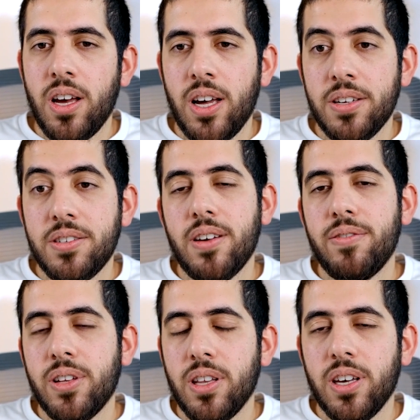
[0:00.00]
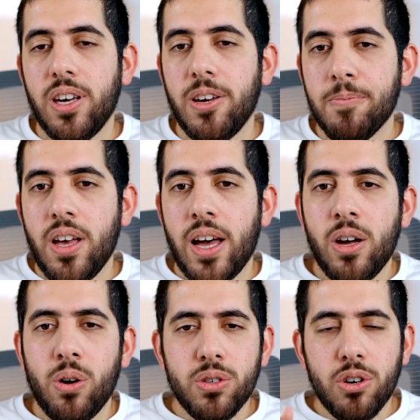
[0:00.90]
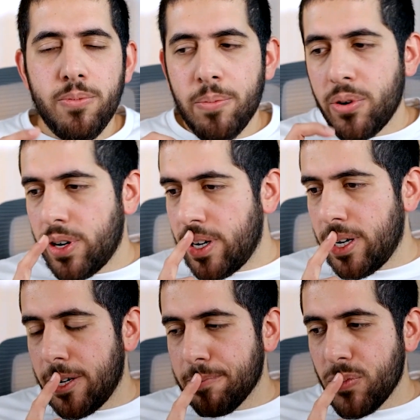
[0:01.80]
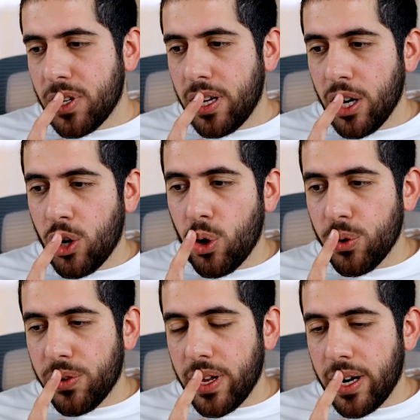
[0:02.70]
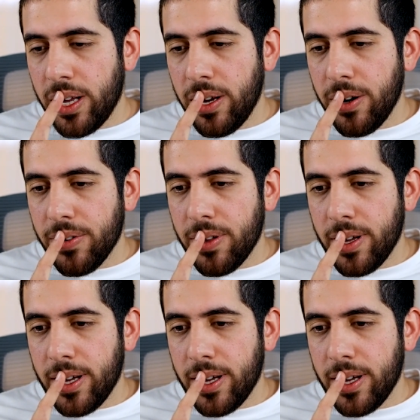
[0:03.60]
uh, it's definitely key. And I also remember a, uh, a quote that I heard.